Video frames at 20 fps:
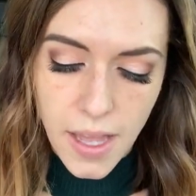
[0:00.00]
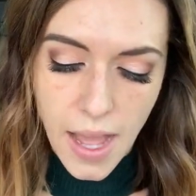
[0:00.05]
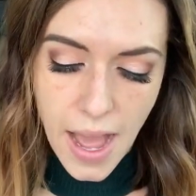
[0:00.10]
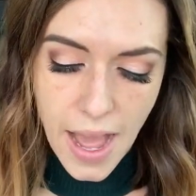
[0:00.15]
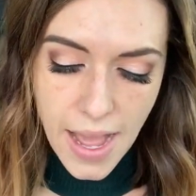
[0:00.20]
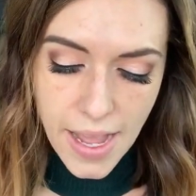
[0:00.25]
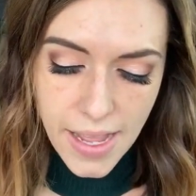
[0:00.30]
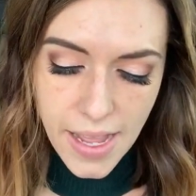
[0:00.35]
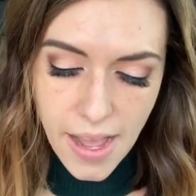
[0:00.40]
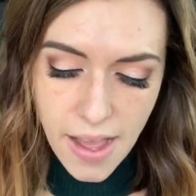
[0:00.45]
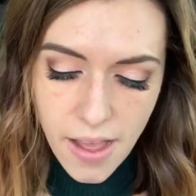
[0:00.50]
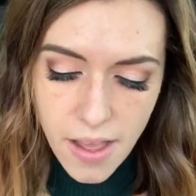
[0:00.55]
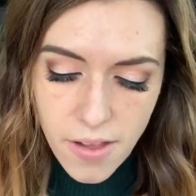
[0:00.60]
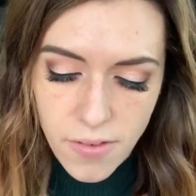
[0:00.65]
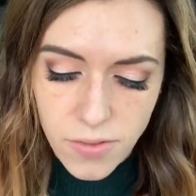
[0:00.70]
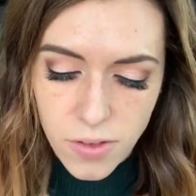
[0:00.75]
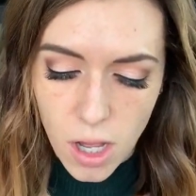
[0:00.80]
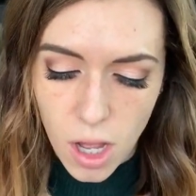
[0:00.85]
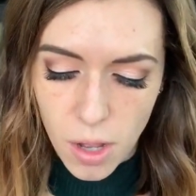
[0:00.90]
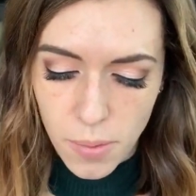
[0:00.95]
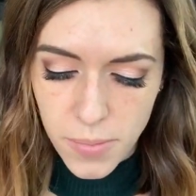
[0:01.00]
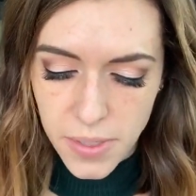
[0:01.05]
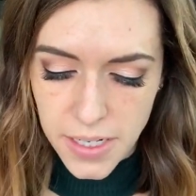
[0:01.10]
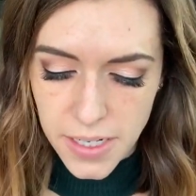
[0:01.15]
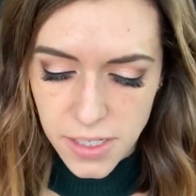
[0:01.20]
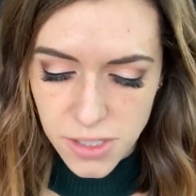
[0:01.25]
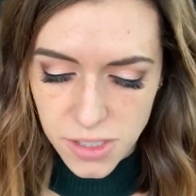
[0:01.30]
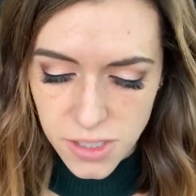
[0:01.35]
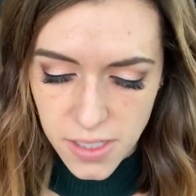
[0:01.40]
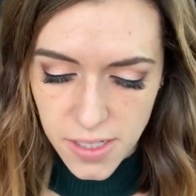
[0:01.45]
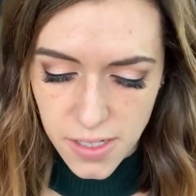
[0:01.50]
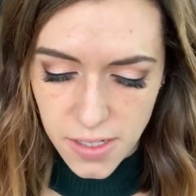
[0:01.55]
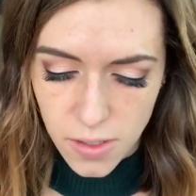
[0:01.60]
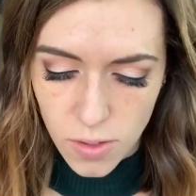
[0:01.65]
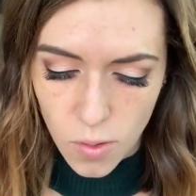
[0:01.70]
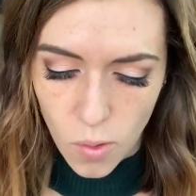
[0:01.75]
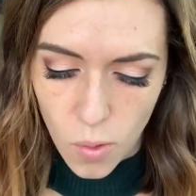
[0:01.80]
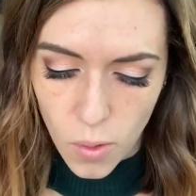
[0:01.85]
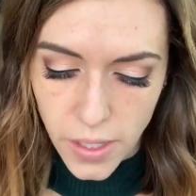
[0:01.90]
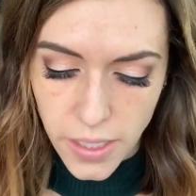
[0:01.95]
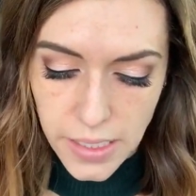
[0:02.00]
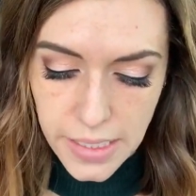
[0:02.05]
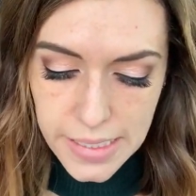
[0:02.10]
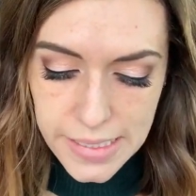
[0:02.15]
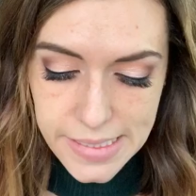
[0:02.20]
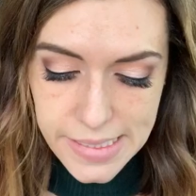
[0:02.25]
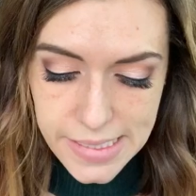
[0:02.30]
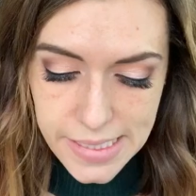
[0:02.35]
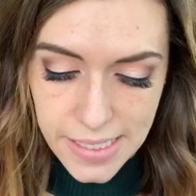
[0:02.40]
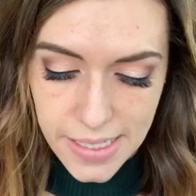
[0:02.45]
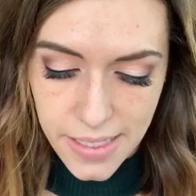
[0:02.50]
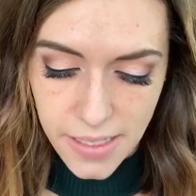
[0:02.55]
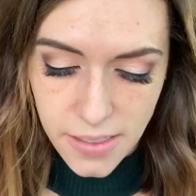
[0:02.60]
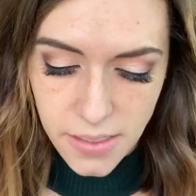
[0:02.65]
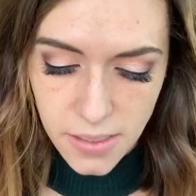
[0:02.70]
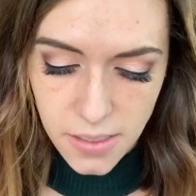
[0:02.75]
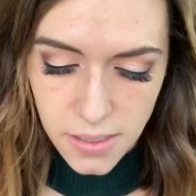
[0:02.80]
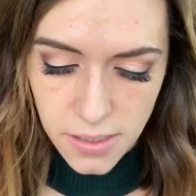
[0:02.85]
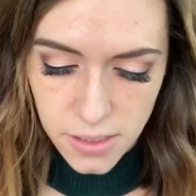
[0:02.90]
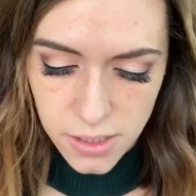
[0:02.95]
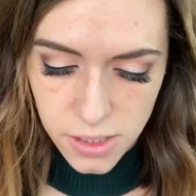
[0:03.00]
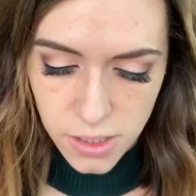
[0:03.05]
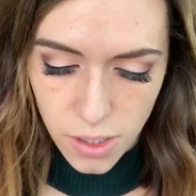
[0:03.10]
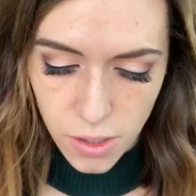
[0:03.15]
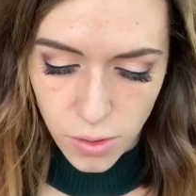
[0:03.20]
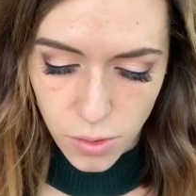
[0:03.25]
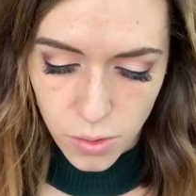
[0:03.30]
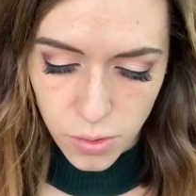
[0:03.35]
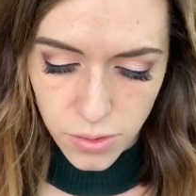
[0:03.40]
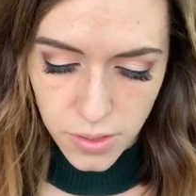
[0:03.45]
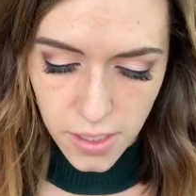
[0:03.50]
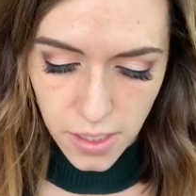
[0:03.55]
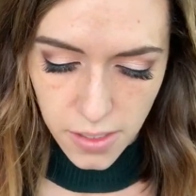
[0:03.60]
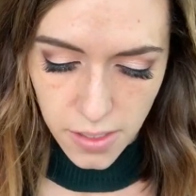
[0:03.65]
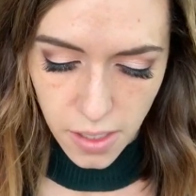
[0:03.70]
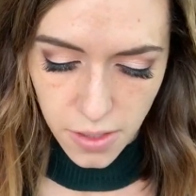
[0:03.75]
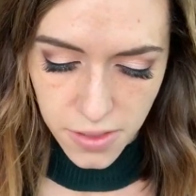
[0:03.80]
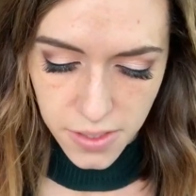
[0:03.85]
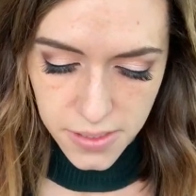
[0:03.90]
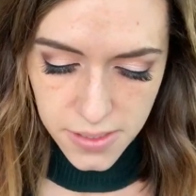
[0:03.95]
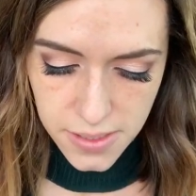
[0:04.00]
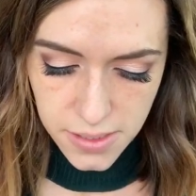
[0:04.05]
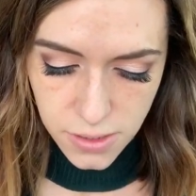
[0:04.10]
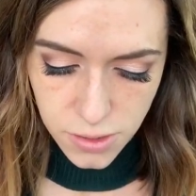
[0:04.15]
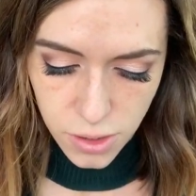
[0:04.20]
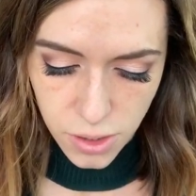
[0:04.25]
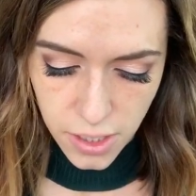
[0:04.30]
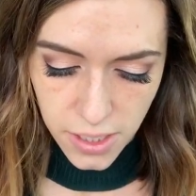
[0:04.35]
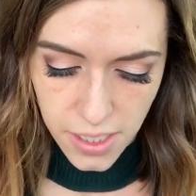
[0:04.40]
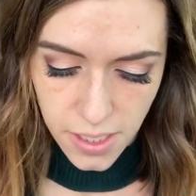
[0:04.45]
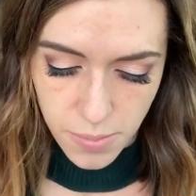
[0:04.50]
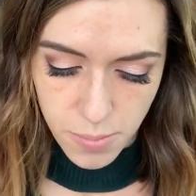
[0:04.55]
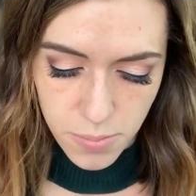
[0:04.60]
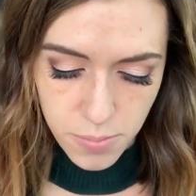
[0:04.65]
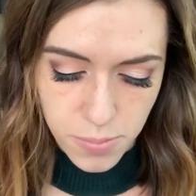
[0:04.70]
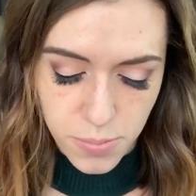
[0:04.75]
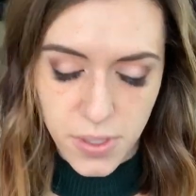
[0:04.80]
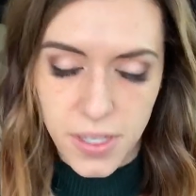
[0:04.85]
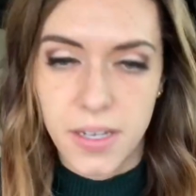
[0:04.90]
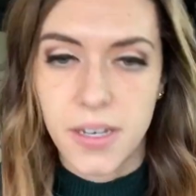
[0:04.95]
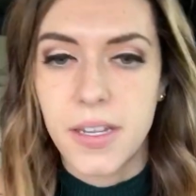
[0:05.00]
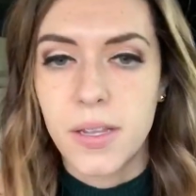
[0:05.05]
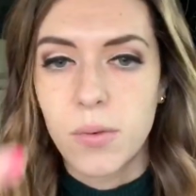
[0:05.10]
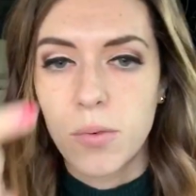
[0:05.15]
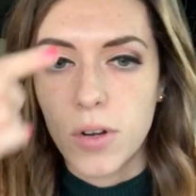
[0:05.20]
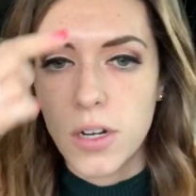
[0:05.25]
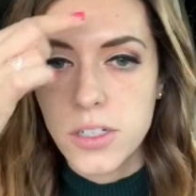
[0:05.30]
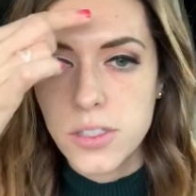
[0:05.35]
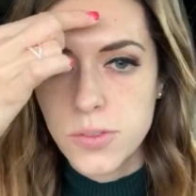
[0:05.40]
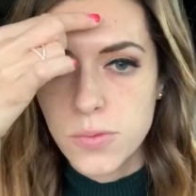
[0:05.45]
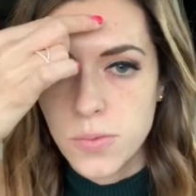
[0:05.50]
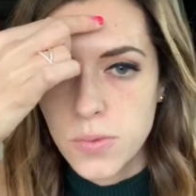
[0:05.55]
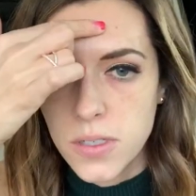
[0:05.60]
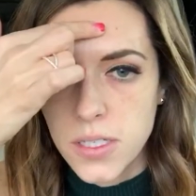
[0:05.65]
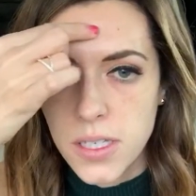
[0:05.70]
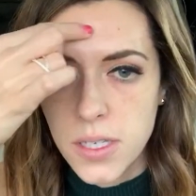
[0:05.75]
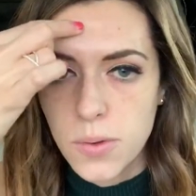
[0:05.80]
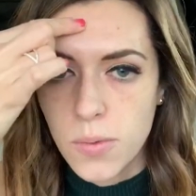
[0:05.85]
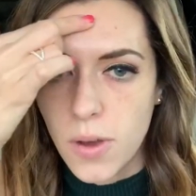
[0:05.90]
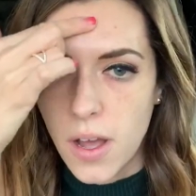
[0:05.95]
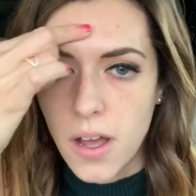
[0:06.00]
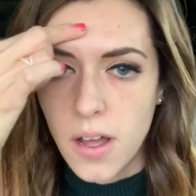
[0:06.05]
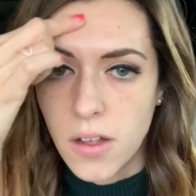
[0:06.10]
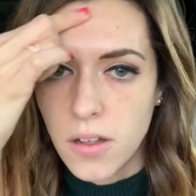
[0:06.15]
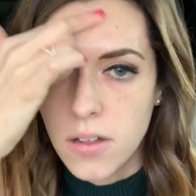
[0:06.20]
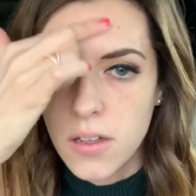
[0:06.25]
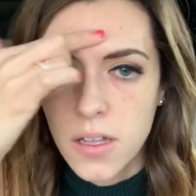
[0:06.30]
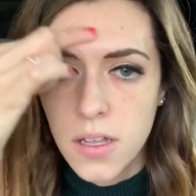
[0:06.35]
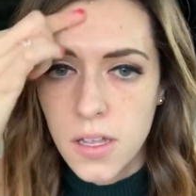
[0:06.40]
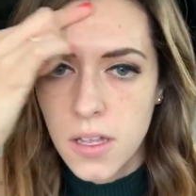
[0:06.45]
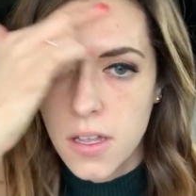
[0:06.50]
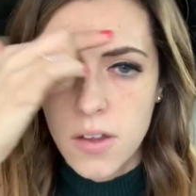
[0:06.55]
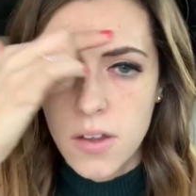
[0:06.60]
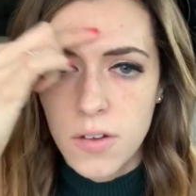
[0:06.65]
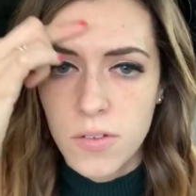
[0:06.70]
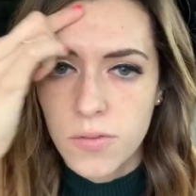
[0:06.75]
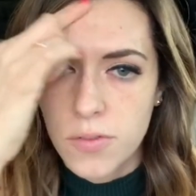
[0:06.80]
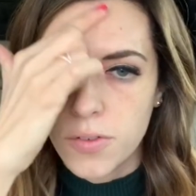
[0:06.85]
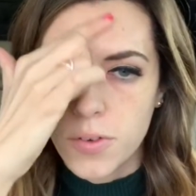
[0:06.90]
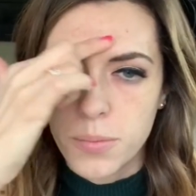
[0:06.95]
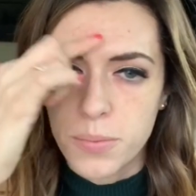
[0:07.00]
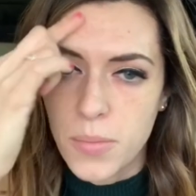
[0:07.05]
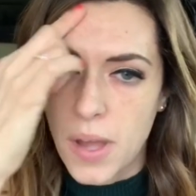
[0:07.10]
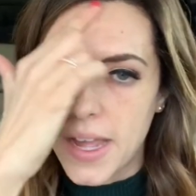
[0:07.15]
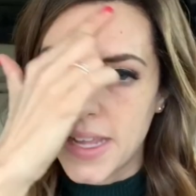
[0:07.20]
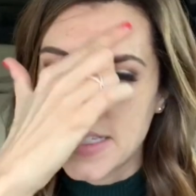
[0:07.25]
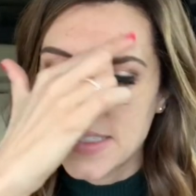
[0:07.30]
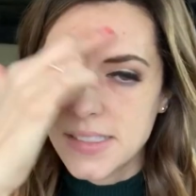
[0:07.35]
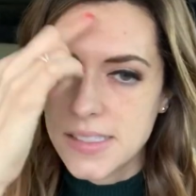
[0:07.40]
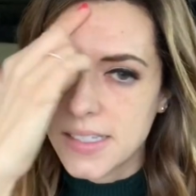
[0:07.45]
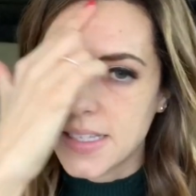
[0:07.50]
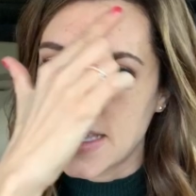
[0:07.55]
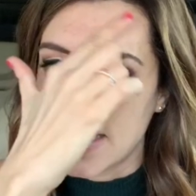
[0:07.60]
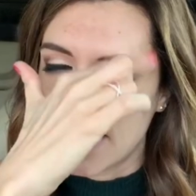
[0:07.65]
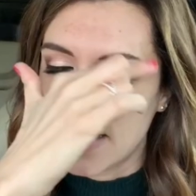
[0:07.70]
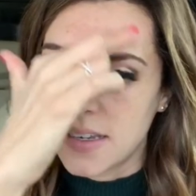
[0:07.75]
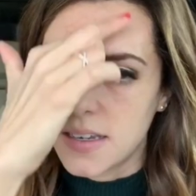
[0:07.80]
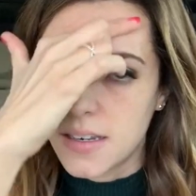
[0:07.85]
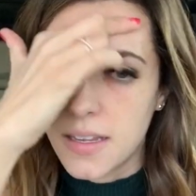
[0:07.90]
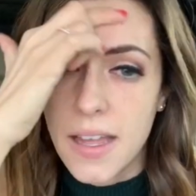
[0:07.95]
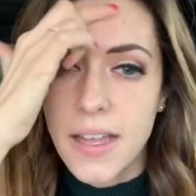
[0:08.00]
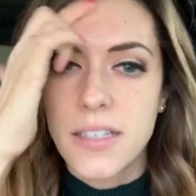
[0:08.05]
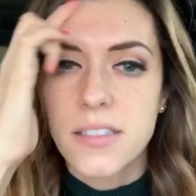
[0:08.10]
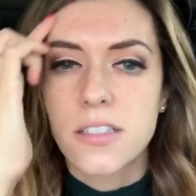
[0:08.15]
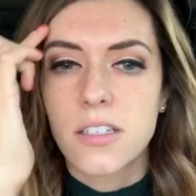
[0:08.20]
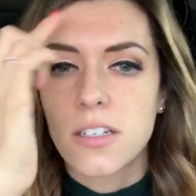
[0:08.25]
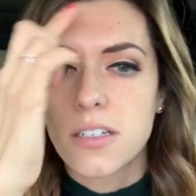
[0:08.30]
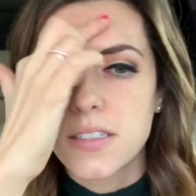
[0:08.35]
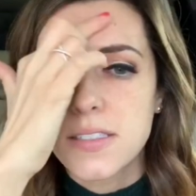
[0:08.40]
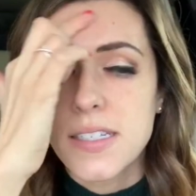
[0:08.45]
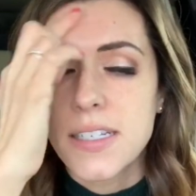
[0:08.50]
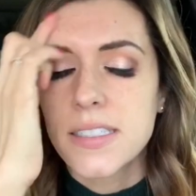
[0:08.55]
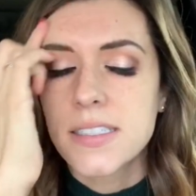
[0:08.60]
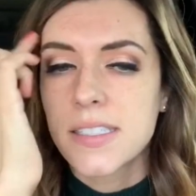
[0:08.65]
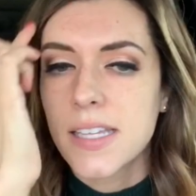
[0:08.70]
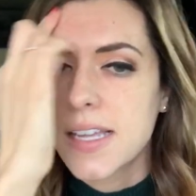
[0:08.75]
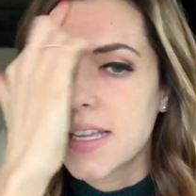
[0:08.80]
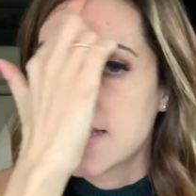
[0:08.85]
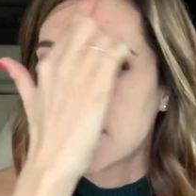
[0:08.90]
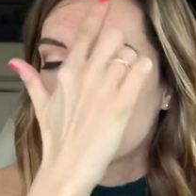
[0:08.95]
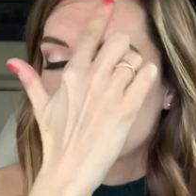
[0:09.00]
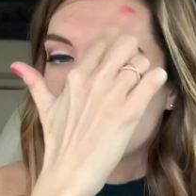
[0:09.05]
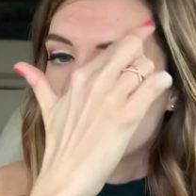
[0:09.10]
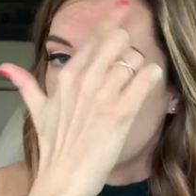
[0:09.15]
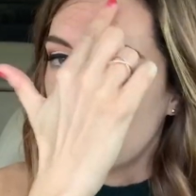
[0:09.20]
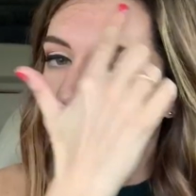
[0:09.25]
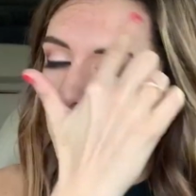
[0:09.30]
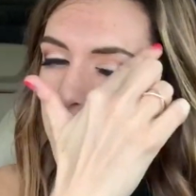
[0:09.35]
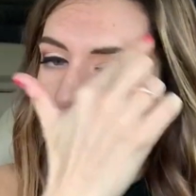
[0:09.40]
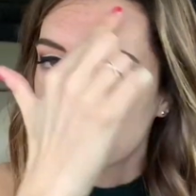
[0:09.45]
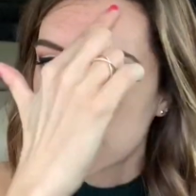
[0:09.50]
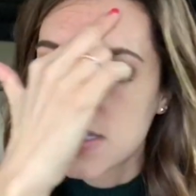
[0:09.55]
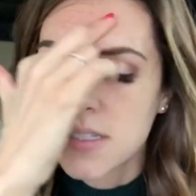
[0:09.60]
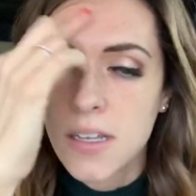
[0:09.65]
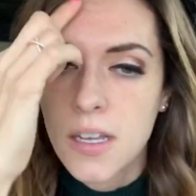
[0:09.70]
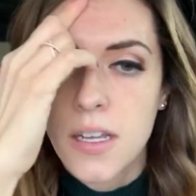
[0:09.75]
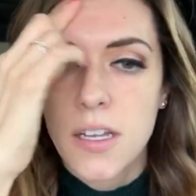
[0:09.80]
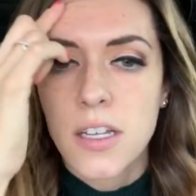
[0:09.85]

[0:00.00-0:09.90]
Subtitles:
have combination oily skin, so this is cream, but it works really well for my skin as long as I take steps.